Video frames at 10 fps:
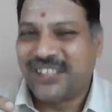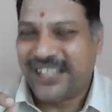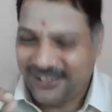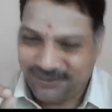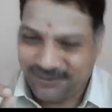
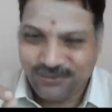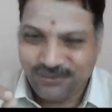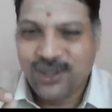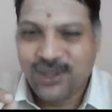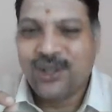A.
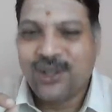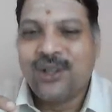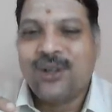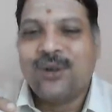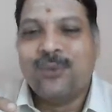
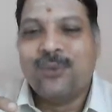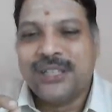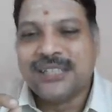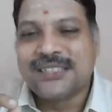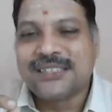With
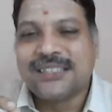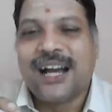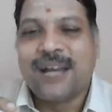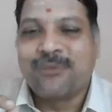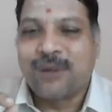this,
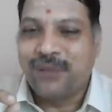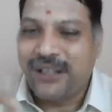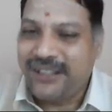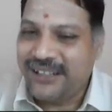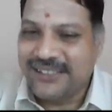I'm
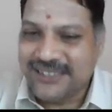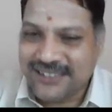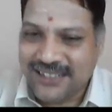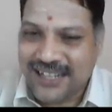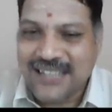completing this
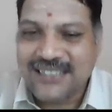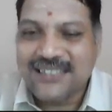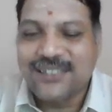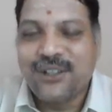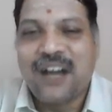
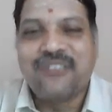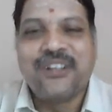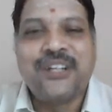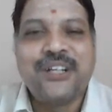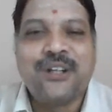class. Have
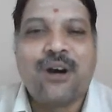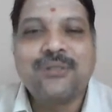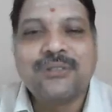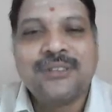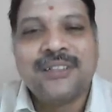any
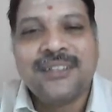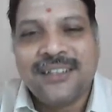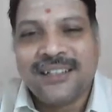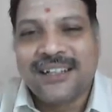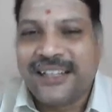doubt?
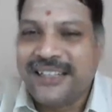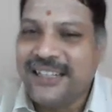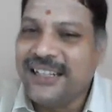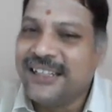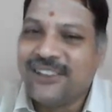
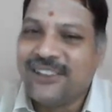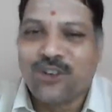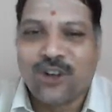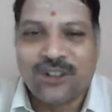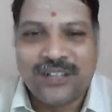Kindly
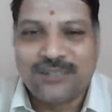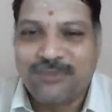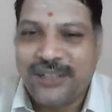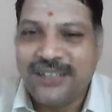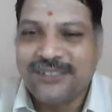contact
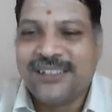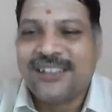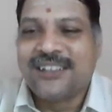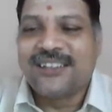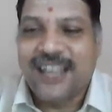me.
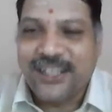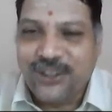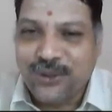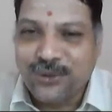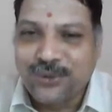
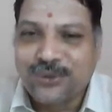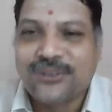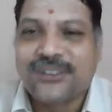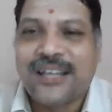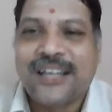Thank you.
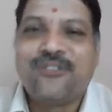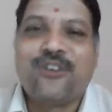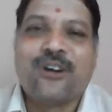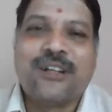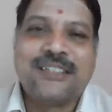Thank you
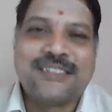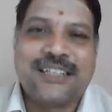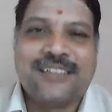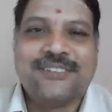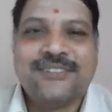for listening.